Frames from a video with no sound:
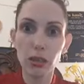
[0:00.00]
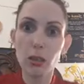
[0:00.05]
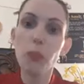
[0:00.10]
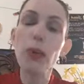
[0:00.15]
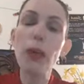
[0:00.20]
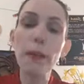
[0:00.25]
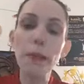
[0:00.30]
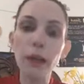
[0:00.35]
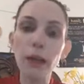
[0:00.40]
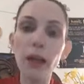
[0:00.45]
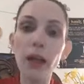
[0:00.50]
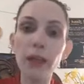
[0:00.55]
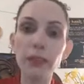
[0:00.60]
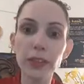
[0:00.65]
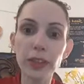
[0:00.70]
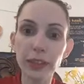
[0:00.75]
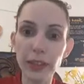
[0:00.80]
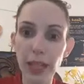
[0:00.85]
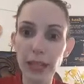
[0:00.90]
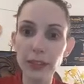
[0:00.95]
people have
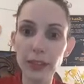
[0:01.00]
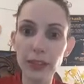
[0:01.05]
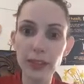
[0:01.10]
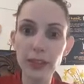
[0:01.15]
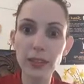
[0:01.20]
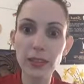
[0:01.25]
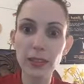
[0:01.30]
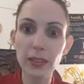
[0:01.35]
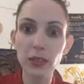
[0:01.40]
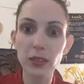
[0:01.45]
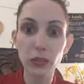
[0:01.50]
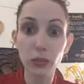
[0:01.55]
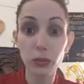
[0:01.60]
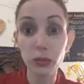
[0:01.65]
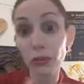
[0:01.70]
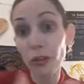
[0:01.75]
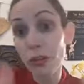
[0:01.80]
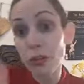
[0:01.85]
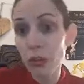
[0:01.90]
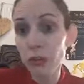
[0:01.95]
the tendency to,
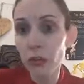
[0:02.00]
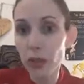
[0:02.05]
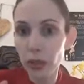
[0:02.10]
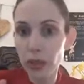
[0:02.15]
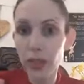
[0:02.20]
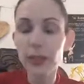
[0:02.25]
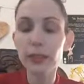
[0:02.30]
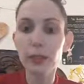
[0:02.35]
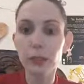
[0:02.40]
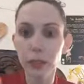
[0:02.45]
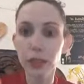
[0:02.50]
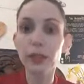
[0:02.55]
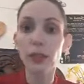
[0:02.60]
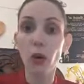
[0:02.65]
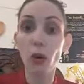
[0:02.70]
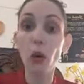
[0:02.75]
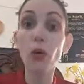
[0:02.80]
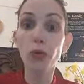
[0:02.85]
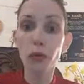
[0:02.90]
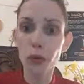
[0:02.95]
first of all, get a
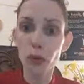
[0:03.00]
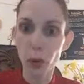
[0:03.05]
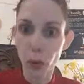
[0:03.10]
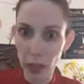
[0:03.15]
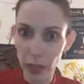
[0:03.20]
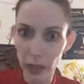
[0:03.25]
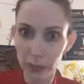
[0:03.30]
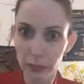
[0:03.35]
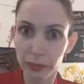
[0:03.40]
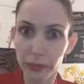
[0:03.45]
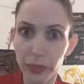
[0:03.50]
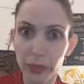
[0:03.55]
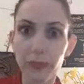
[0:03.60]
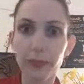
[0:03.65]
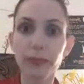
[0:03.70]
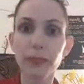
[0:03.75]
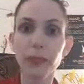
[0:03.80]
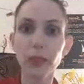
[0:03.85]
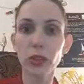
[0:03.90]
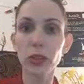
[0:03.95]
bit overwhelmed.
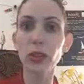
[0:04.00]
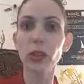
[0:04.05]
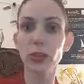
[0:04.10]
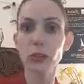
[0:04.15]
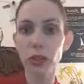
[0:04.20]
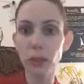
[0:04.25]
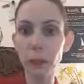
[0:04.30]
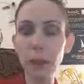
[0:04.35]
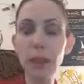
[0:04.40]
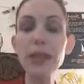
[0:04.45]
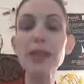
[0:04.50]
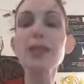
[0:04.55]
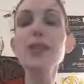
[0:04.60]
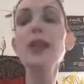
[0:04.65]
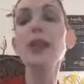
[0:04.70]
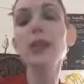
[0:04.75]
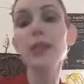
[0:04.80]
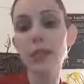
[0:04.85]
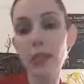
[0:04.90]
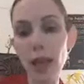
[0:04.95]
You know, depends
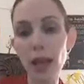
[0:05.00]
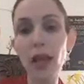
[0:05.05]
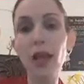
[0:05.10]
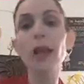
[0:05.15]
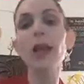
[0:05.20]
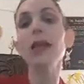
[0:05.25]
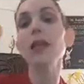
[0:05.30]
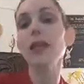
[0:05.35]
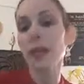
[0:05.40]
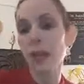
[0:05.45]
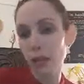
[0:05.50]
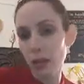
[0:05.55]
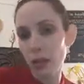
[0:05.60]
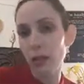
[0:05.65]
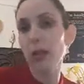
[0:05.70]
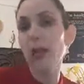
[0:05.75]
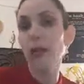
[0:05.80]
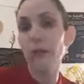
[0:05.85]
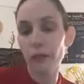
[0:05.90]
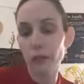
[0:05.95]

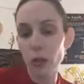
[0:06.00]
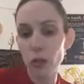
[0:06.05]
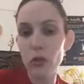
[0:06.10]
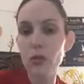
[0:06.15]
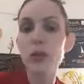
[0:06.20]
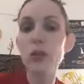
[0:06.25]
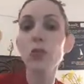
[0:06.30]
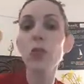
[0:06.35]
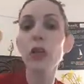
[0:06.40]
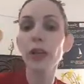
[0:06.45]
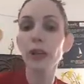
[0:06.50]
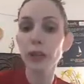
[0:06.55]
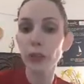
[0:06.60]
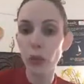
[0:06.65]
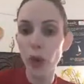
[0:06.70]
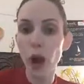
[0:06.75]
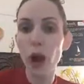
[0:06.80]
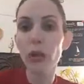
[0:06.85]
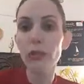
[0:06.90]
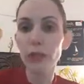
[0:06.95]
of course where
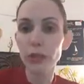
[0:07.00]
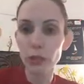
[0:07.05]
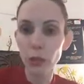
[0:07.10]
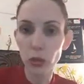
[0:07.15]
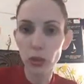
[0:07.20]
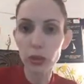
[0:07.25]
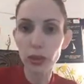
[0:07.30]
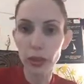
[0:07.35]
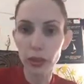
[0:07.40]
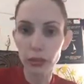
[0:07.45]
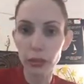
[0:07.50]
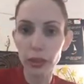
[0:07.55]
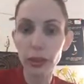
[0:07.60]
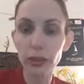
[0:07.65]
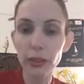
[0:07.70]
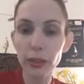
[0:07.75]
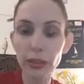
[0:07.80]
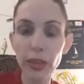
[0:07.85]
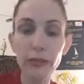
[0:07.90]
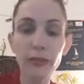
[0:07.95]
you are in your
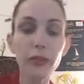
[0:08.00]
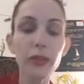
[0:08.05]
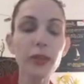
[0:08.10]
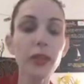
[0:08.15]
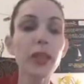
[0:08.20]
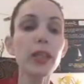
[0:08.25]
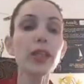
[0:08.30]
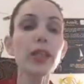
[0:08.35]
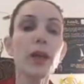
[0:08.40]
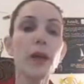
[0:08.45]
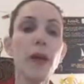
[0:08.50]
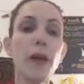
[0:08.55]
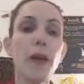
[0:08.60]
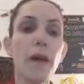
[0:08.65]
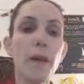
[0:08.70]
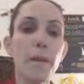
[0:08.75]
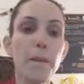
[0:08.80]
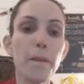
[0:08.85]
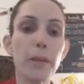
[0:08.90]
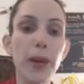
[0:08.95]
career and everything.
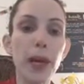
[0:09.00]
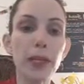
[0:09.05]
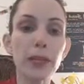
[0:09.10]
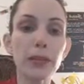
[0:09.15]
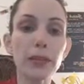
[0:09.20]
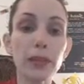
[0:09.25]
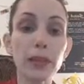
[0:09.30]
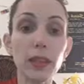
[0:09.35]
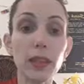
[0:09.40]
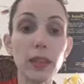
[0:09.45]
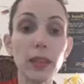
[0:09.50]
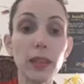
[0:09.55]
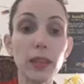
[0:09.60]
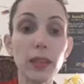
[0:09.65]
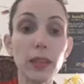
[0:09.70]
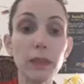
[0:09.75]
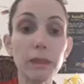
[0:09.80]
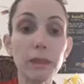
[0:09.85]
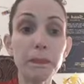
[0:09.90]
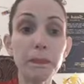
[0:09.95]
But
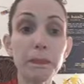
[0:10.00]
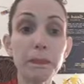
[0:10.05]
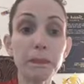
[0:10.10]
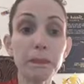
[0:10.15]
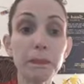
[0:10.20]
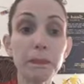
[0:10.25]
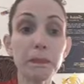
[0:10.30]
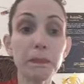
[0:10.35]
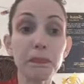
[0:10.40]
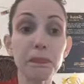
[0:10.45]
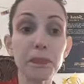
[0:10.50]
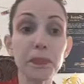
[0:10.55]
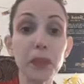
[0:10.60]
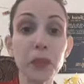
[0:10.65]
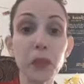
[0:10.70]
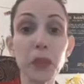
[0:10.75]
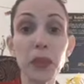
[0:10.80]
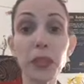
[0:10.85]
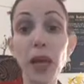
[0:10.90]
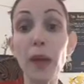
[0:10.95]

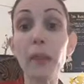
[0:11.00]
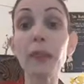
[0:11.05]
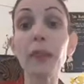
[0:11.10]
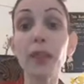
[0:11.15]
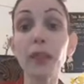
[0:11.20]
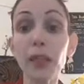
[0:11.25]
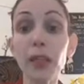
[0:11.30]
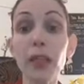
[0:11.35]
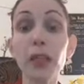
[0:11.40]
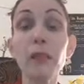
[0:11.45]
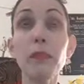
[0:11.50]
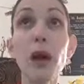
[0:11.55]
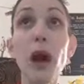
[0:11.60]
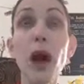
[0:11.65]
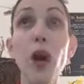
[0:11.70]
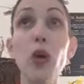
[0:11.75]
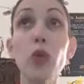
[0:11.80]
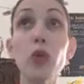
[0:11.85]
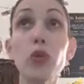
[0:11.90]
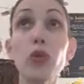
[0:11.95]
when I'm thinking
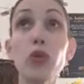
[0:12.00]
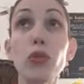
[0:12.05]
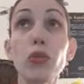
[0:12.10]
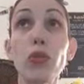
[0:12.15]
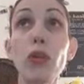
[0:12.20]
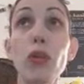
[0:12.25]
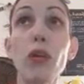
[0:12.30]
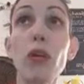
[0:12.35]
about